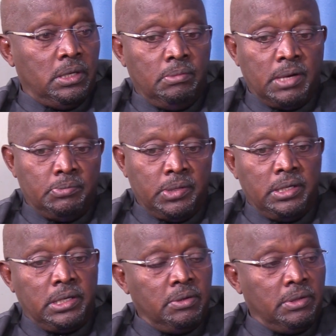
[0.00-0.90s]
You might
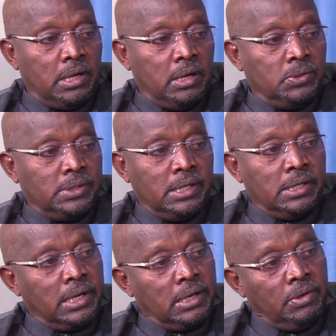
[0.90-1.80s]
bring down the house and
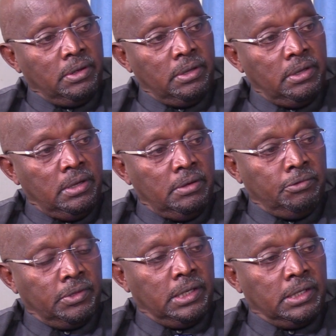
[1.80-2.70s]
run away
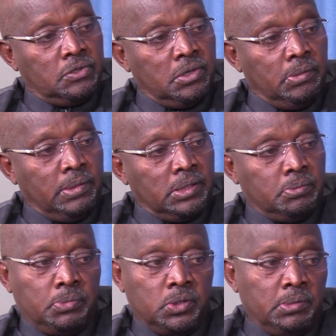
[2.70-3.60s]
for the next 3 months,
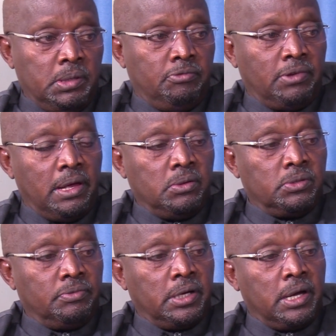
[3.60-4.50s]
possibly fly out
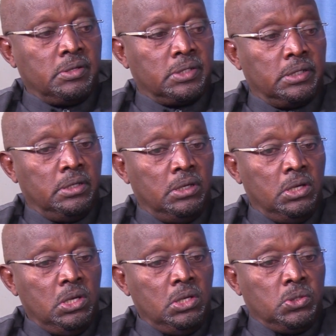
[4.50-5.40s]
of the country.
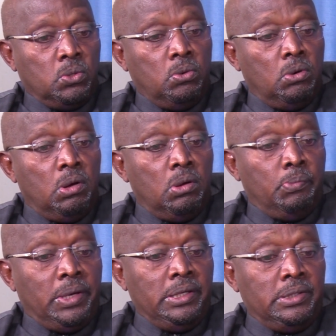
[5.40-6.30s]
So
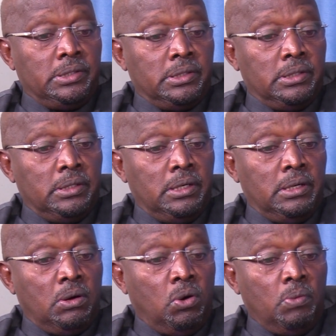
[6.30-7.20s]
please,
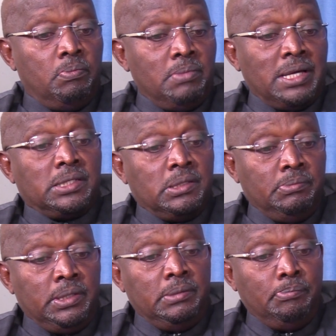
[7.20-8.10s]
hope must be